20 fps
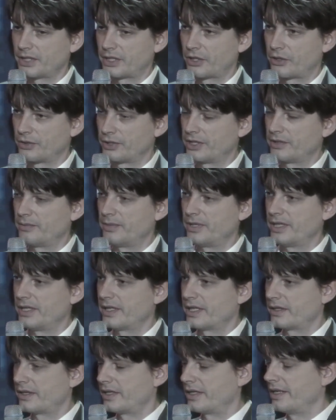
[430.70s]
could it be
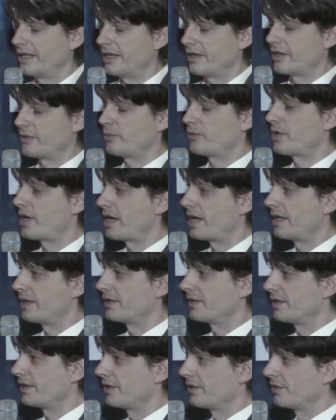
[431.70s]
that the
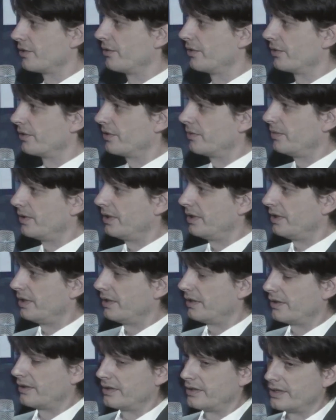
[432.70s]
enterprise is going to be
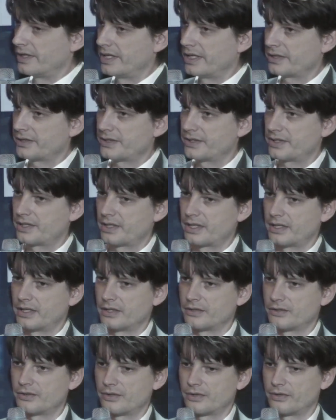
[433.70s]
the next
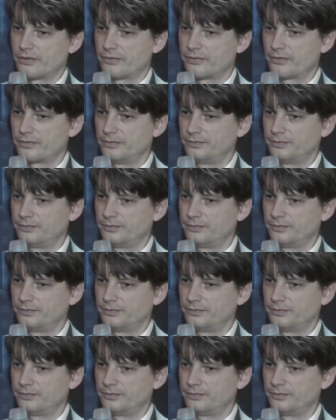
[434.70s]
sort of